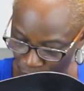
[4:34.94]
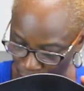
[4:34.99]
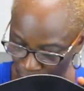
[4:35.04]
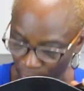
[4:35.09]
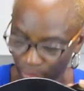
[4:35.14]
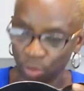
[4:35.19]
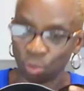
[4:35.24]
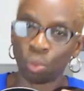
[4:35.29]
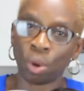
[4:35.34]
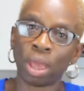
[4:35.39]

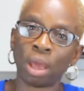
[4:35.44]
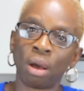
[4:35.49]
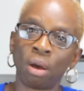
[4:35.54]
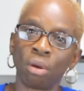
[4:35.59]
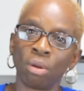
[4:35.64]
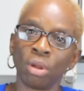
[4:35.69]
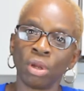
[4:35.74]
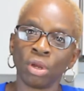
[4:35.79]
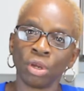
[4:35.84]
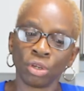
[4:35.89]
very
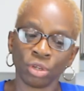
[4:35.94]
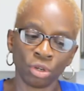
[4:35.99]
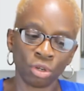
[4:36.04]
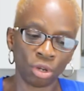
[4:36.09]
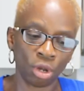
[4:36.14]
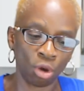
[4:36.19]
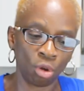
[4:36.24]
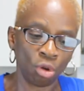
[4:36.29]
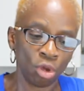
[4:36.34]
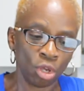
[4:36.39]
well.
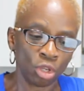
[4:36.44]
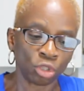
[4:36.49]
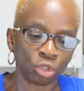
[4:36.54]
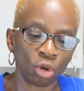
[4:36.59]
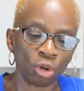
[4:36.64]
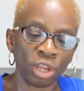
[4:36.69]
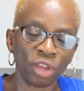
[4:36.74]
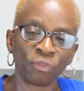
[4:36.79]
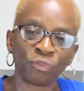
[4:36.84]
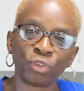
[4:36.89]

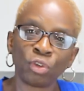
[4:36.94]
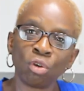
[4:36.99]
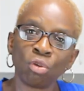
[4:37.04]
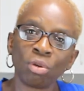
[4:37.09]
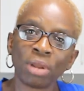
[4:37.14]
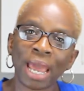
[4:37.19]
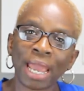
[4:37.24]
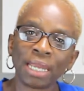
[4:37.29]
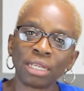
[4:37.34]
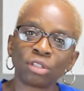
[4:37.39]
So if
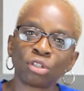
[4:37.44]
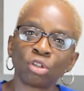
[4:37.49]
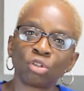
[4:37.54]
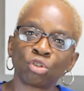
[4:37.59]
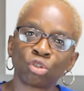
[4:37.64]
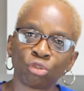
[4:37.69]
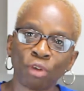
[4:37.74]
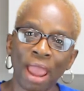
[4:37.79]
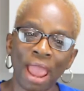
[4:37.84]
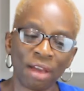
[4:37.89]
you like
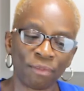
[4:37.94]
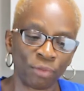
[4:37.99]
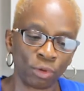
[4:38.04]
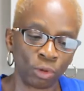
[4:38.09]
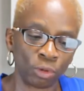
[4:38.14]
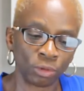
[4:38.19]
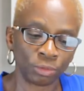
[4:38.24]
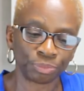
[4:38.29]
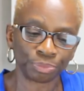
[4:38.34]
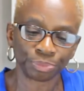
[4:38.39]
to
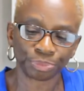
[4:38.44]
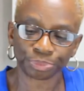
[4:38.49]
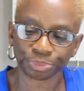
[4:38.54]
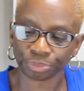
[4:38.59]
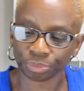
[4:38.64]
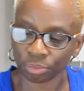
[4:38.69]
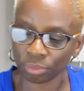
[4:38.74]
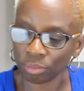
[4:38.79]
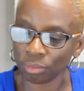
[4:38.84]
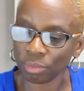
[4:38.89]
travel
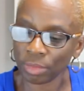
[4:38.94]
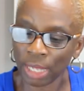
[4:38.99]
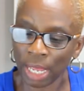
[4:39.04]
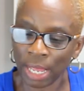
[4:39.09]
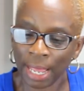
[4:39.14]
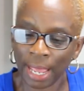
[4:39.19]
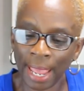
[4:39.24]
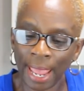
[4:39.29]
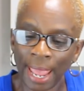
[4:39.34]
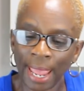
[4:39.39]

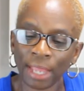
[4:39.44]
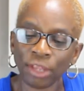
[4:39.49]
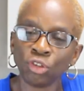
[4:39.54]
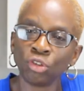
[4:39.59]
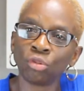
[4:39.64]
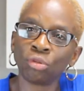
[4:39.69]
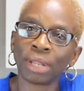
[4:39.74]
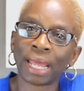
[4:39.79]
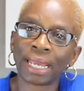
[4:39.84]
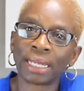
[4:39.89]
and
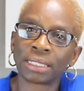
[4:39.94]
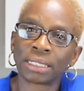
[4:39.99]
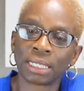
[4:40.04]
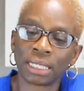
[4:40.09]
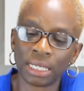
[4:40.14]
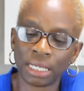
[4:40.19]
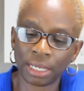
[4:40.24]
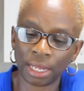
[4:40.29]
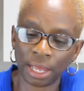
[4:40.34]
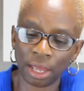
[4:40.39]
you like to
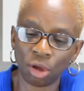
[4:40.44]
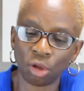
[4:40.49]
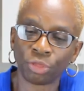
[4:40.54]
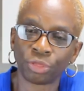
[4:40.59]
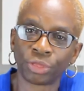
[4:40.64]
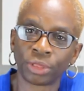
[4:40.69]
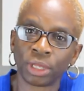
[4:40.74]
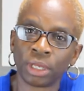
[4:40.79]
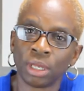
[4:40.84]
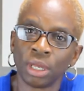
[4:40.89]
eat
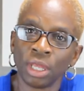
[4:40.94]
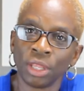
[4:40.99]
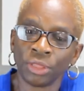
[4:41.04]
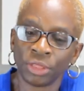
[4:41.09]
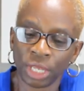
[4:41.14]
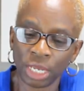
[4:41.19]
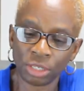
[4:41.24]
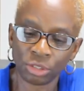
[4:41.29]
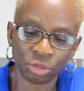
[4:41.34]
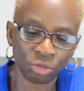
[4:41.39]
healthy,
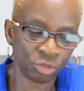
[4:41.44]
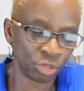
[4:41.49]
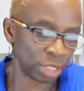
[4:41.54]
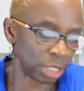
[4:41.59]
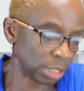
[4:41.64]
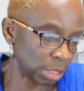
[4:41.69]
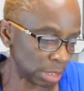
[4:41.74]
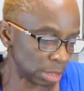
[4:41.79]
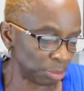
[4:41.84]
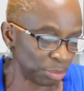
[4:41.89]
these are
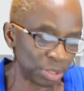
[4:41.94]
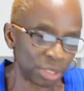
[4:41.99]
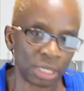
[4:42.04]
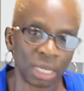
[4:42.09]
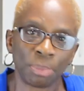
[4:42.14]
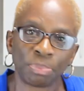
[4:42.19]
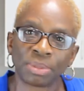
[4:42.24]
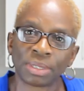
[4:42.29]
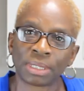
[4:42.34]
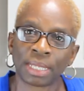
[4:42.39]
just some
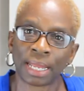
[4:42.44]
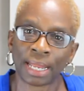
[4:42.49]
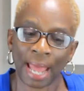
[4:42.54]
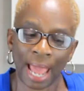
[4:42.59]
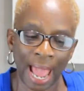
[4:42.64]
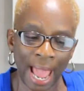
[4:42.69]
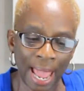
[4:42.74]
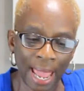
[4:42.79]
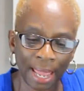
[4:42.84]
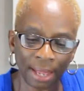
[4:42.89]
tips that
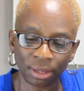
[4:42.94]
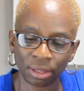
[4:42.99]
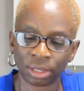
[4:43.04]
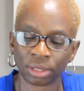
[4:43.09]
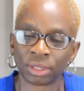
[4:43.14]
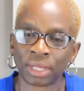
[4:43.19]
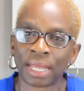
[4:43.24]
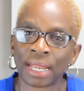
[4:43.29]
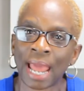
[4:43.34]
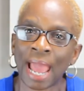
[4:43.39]
I
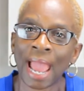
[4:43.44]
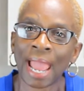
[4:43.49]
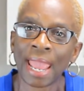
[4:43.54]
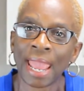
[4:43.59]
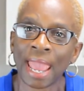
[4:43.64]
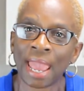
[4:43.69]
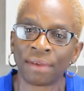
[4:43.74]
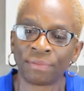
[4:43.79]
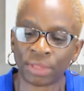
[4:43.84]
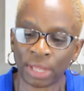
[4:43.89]

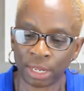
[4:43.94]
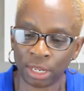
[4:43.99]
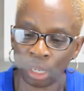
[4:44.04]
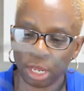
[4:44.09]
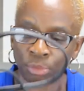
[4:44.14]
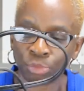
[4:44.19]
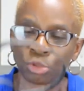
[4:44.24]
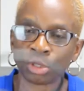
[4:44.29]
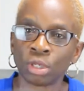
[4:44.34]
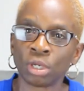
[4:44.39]
have that
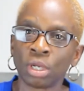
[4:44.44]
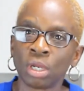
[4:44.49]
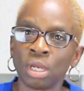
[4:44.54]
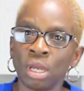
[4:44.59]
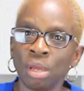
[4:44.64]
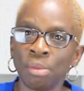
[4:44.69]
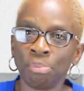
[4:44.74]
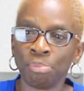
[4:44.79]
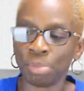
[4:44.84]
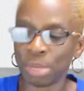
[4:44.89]
helped
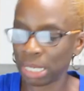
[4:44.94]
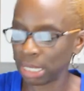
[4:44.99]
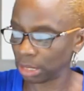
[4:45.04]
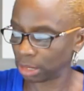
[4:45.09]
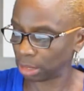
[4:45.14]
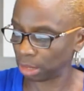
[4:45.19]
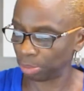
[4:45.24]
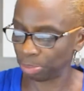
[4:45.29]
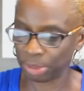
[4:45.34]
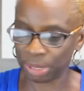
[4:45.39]
me
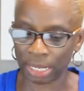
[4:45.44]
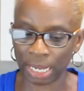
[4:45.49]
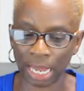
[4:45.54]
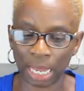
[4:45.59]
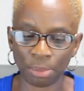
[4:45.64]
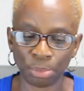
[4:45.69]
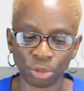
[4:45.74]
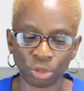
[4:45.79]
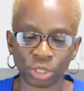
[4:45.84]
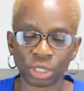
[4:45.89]
to be
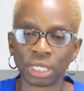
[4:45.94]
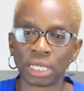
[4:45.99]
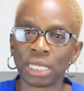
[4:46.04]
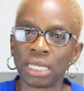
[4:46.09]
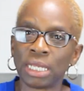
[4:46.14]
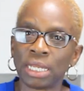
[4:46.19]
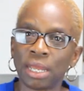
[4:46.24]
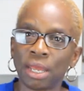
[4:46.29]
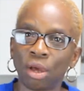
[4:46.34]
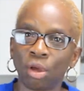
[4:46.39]
able to
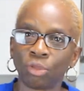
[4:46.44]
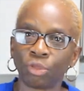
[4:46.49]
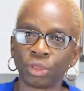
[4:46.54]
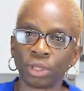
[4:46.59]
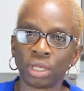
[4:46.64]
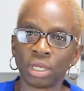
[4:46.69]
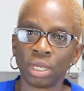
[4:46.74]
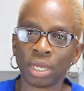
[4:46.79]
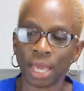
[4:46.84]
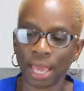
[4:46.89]
eat
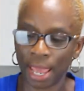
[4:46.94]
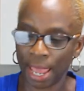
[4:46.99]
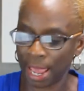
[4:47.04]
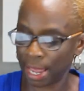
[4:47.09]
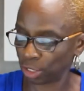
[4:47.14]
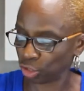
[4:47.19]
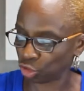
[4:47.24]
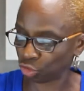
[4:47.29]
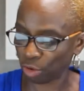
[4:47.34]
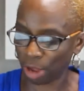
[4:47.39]
healthy
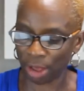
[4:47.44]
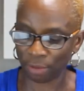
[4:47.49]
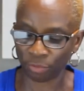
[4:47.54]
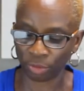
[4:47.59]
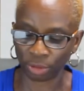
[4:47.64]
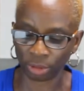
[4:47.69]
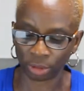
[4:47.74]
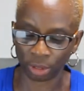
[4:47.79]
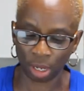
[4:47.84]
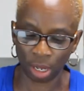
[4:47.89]
and
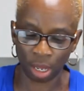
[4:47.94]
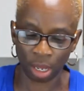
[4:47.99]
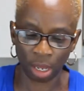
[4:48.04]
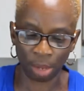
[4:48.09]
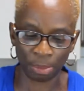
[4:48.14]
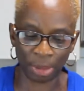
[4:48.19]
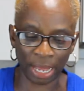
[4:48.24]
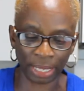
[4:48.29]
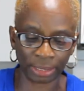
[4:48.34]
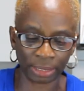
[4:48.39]
travel
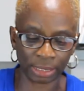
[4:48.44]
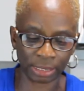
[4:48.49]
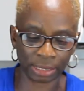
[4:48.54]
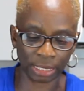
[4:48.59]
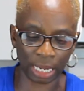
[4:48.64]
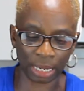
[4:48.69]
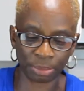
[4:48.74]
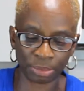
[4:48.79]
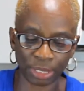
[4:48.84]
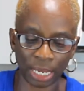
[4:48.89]
at the
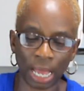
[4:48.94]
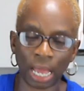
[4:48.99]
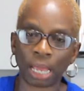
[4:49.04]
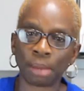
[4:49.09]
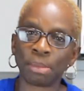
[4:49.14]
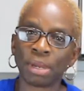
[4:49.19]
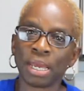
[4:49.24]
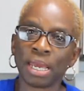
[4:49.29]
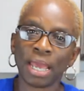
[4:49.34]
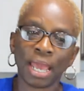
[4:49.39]
same
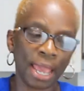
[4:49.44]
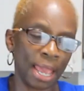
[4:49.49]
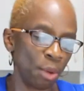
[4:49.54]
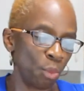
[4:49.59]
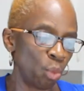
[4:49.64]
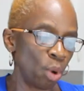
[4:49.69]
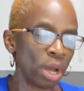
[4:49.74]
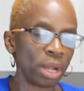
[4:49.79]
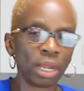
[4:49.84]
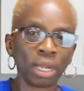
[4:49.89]
time.
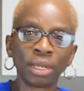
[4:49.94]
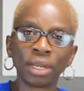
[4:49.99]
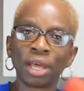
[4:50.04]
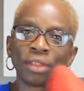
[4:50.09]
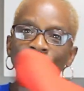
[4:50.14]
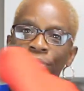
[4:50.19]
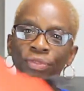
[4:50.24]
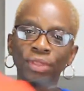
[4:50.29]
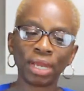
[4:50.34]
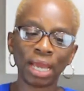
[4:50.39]
And
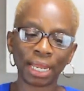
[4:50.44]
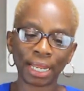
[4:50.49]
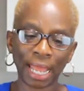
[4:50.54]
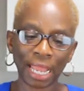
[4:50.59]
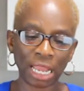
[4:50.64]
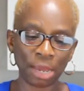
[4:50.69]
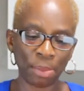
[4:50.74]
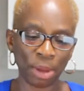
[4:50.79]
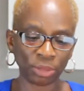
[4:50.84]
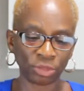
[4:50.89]
another thing I
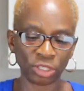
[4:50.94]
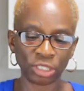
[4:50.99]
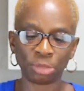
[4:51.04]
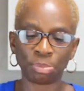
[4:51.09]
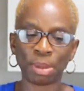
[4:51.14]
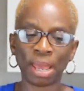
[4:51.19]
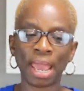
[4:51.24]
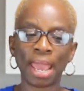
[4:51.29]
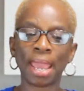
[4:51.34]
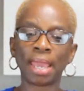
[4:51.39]
like about this
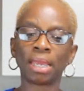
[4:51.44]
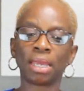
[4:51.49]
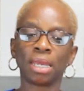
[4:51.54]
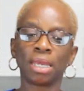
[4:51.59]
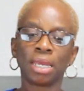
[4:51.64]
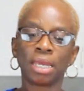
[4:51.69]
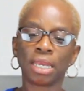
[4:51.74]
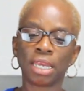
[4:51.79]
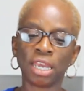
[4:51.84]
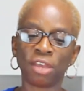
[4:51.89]
bag,
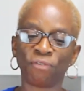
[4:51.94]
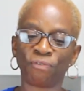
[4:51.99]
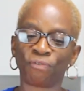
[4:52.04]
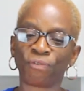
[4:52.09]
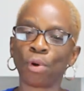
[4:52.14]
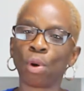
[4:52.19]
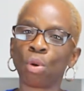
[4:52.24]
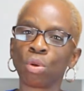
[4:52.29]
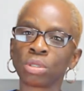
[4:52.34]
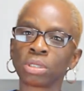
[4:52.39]
it
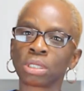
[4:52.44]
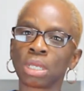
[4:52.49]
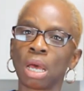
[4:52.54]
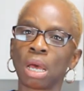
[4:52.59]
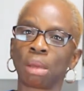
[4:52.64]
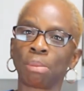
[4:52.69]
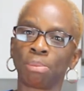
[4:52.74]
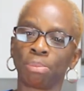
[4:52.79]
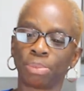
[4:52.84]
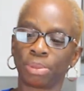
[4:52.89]
folds
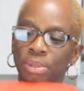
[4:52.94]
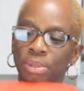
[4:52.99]
up.